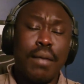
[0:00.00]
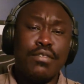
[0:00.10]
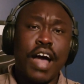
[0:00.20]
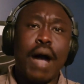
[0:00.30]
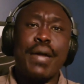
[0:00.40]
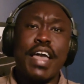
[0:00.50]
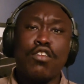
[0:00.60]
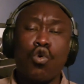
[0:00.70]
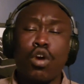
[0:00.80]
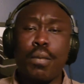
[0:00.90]
top
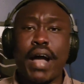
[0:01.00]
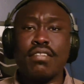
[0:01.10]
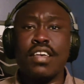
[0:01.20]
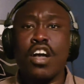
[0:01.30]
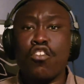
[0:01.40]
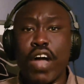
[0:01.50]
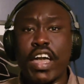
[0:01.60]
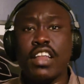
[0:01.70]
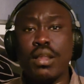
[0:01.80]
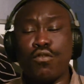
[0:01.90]
8 quarterbacks,
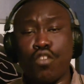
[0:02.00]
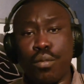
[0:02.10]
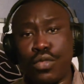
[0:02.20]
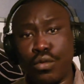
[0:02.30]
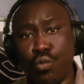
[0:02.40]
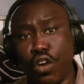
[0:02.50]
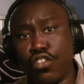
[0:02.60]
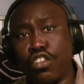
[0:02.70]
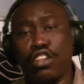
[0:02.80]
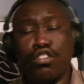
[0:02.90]
ranking them from
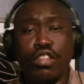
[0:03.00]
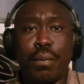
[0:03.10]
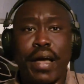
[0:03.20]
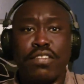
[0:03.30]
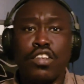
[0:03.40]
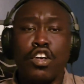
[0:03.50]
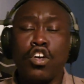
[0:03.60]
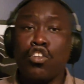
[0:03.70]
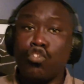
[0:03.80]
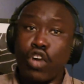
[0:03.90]
worst to the best.
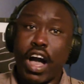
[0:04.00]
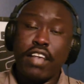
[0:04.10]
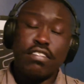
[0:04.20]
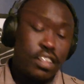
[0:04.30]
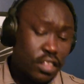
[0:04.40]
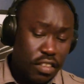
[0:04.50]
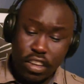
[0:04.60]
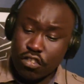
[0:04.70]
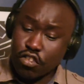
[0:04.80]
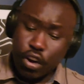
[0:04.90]
So guys, let's
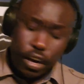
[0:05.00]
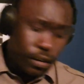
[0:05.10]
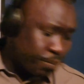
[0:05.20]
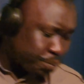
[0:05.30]
get started.